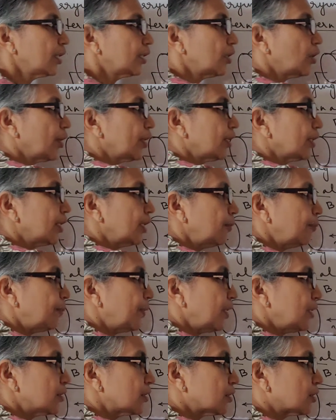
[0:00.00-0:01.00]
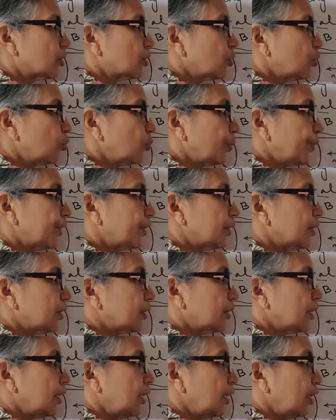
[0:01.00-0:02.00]
Now I replace Q with
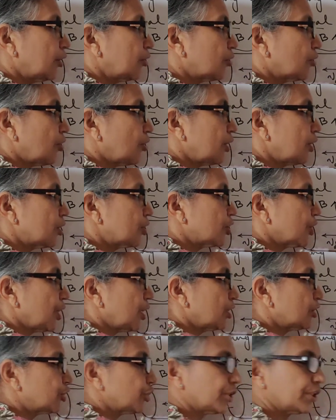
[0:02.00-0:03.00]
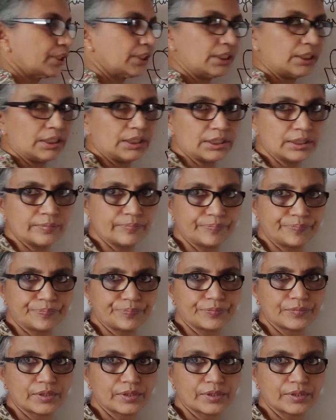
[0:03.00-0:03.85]
the electronic charge E,